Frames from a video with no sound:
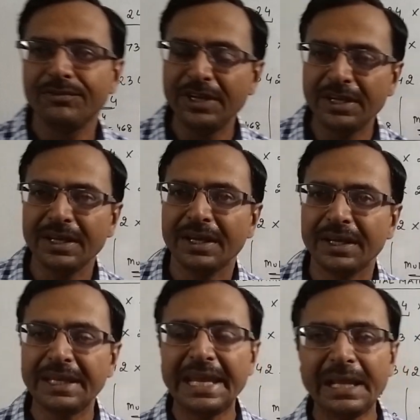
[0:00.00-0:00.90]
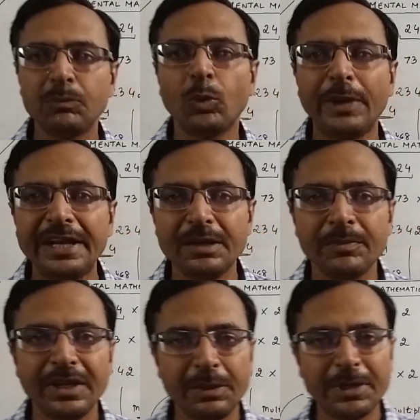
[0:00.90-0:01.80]
we gain
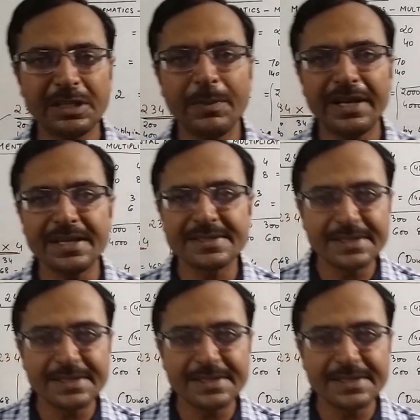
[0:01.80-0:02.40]
momentum in mathematics.